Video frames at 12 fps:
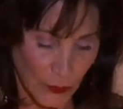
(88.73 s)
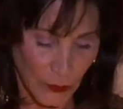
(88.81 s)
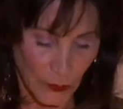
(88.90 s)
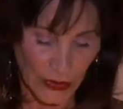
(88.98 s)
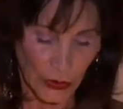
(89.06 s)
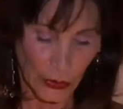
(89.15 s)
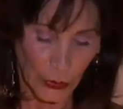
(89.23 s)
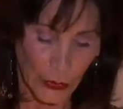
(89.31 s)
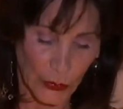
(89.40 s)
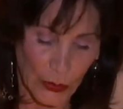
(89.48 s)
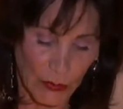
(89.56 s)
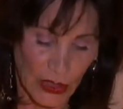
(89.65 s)
with their
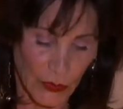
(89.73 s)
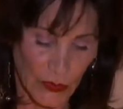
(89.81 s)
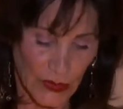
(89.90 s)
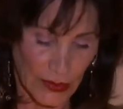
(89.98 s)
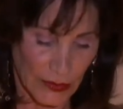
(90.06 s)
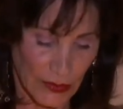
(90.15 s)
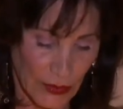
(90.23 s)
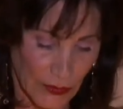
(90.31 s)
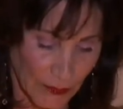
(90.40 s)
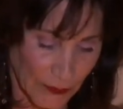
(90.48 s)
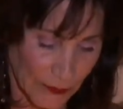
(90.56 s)
own immune system.